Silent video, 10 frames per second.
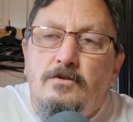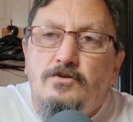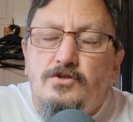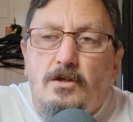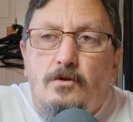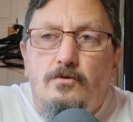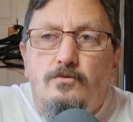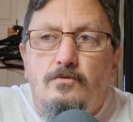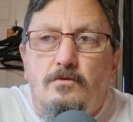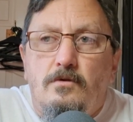
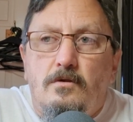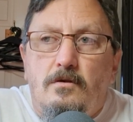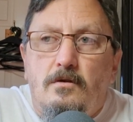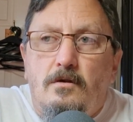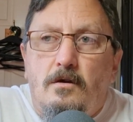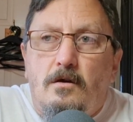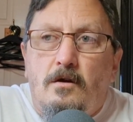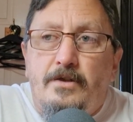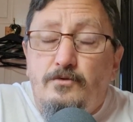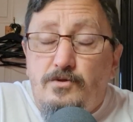So
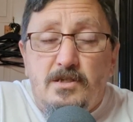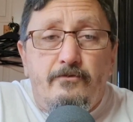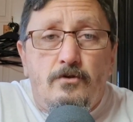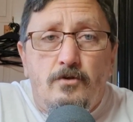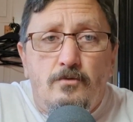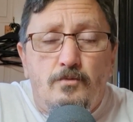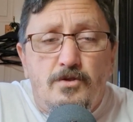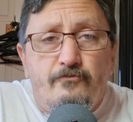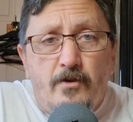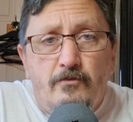I thought Steve Coogan
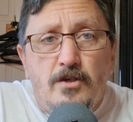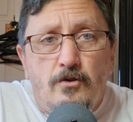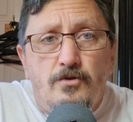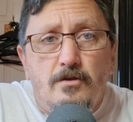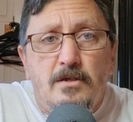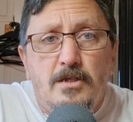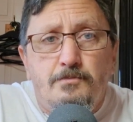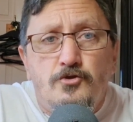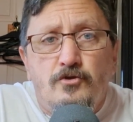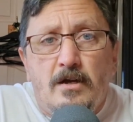was very good in his
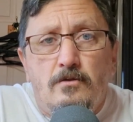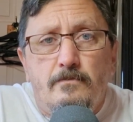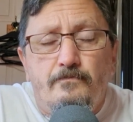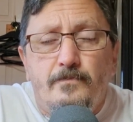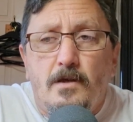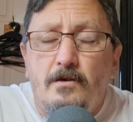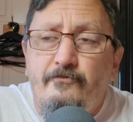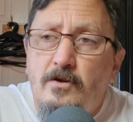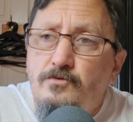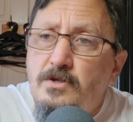portrayal. I
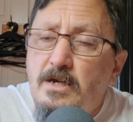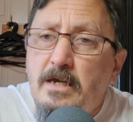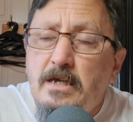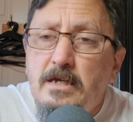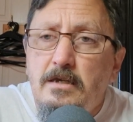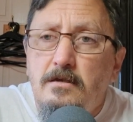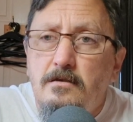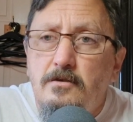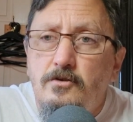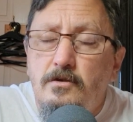felt that he
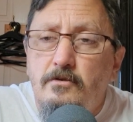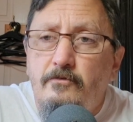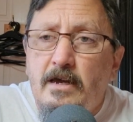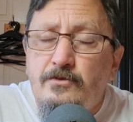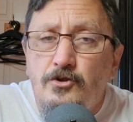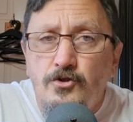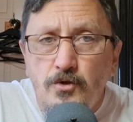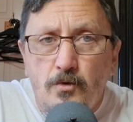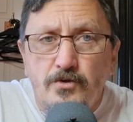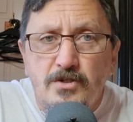had the
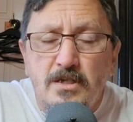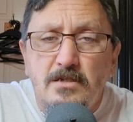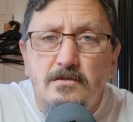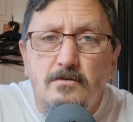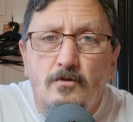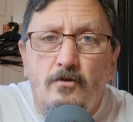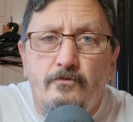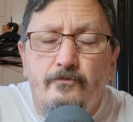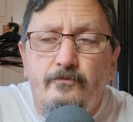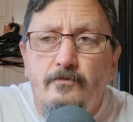nuances
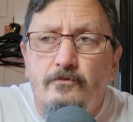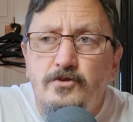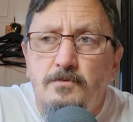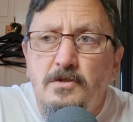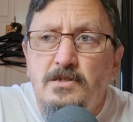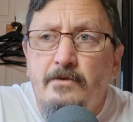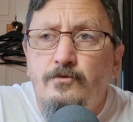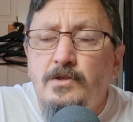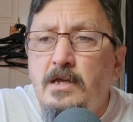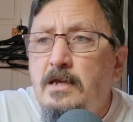of Jimmy
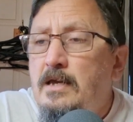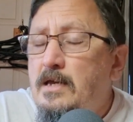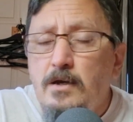Savile there.